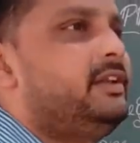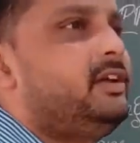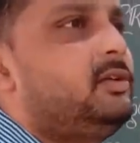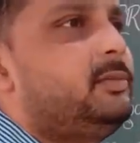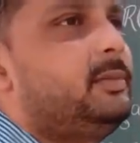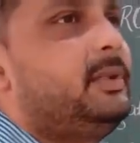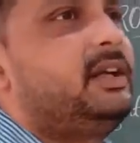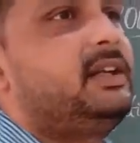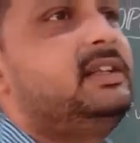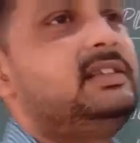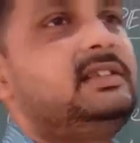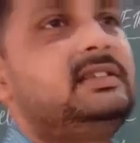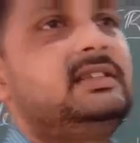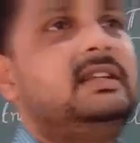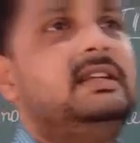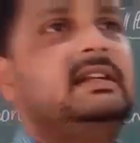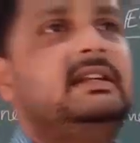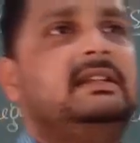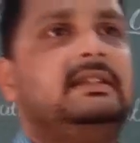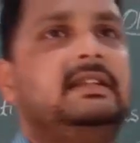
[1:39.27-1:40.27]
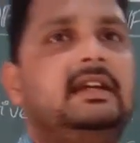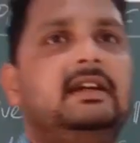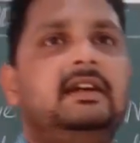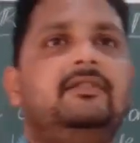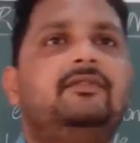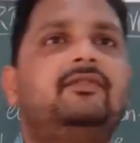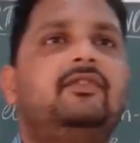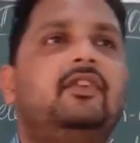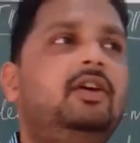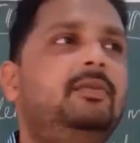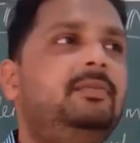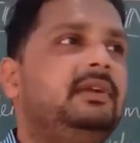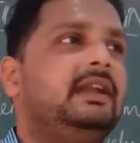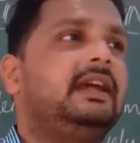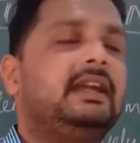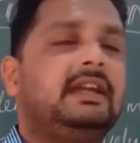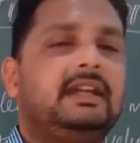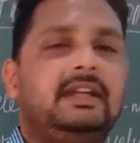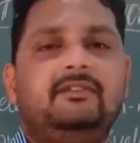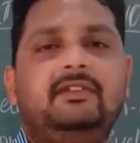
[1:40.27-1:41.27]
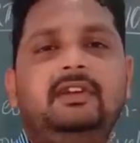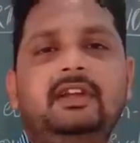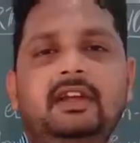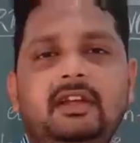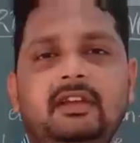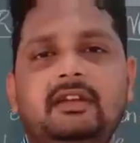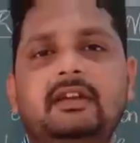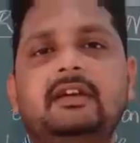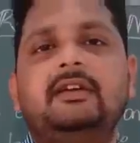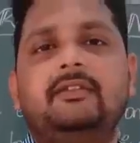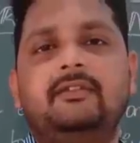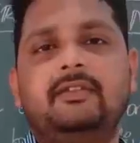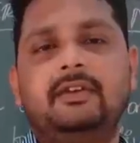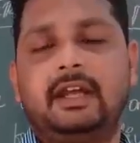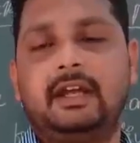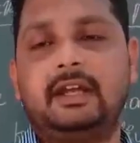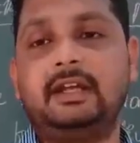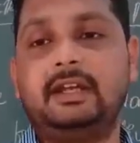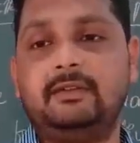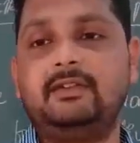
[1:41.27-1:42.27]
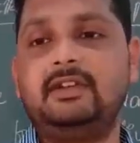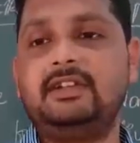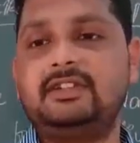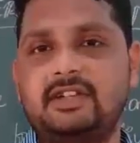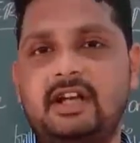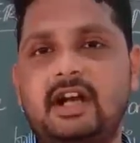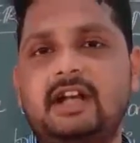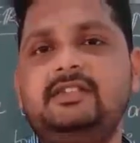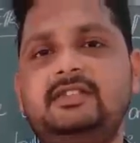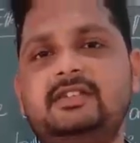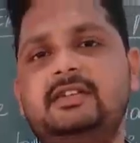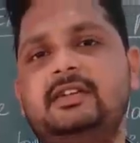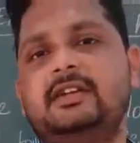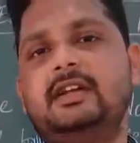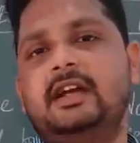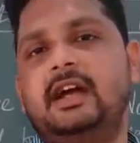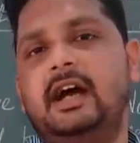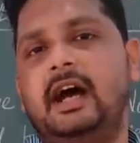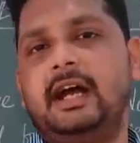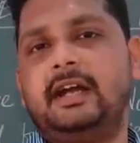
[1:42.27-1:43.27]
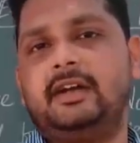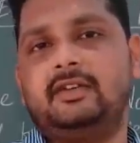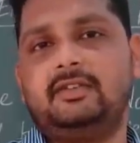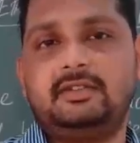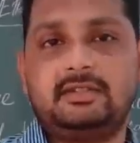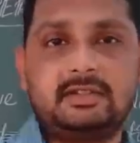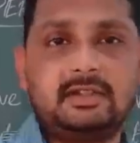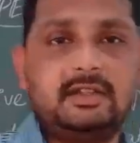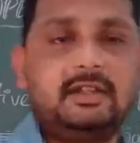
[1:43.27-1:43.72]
non-metals, they are formed negatively charged ions